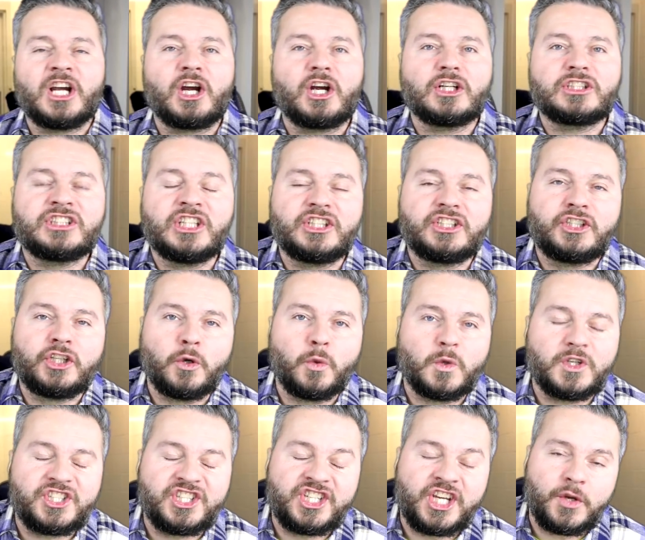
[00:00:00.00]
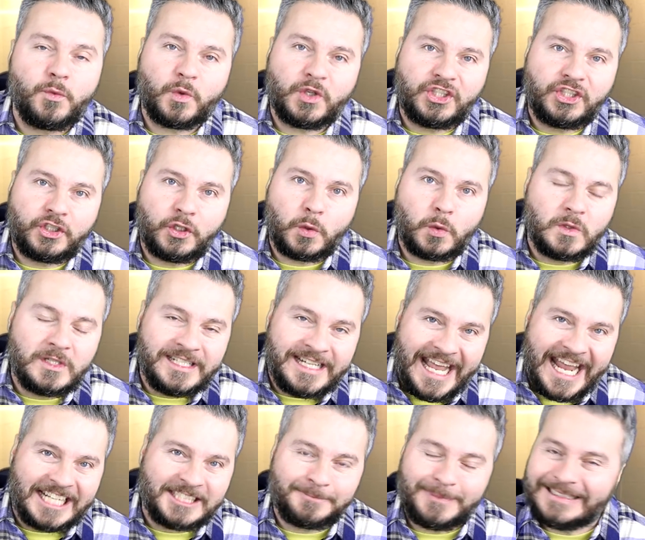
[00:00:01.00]
her to do what she would do
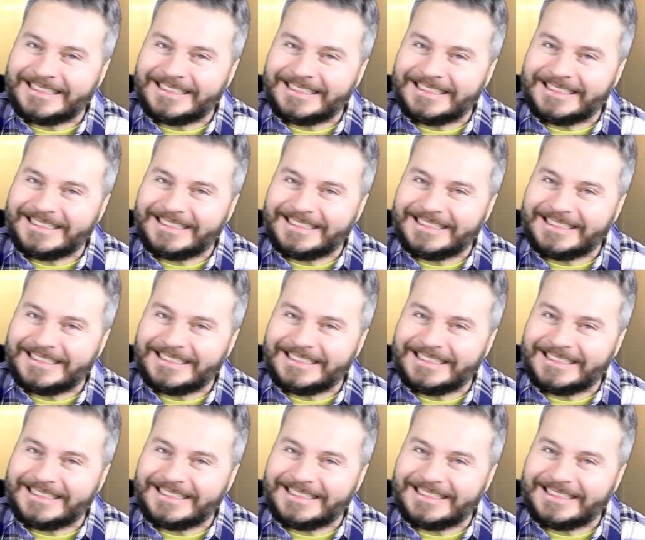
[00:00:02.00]
next.